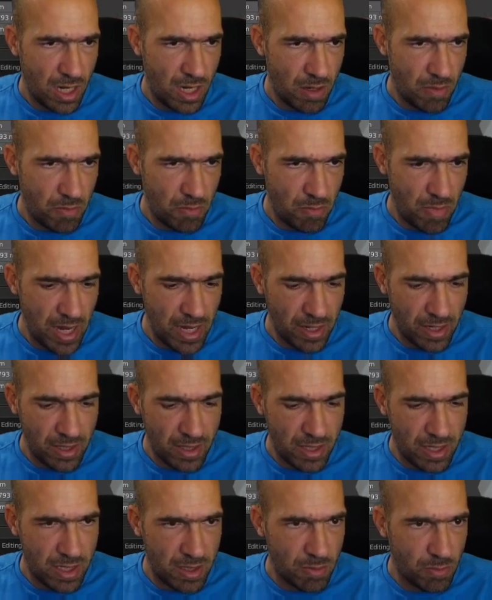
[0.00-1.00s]
And make
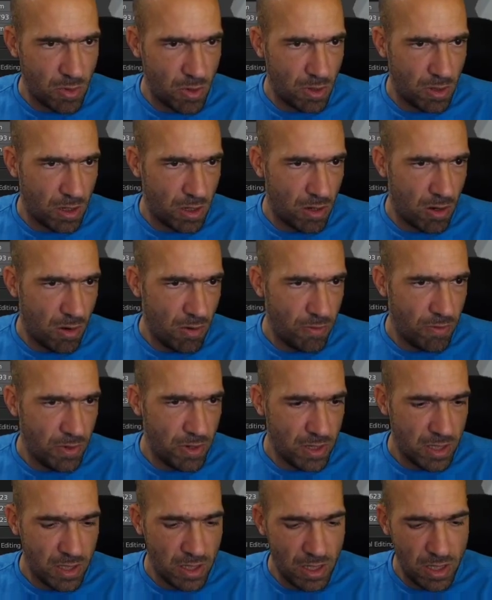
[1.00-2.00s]
it smaller,
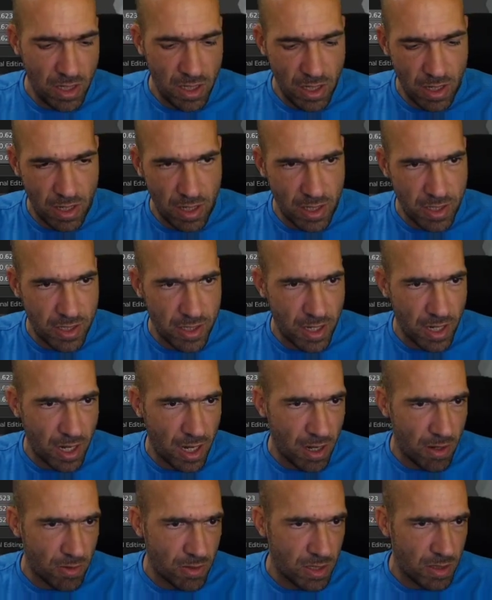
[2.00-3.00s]
obviously. Let's see
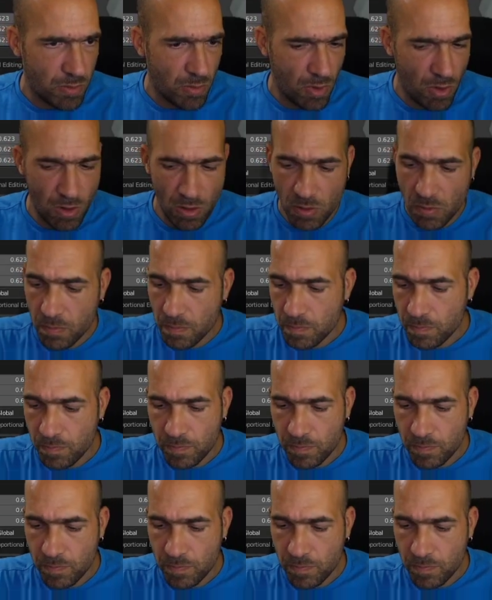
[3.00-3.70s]
how small.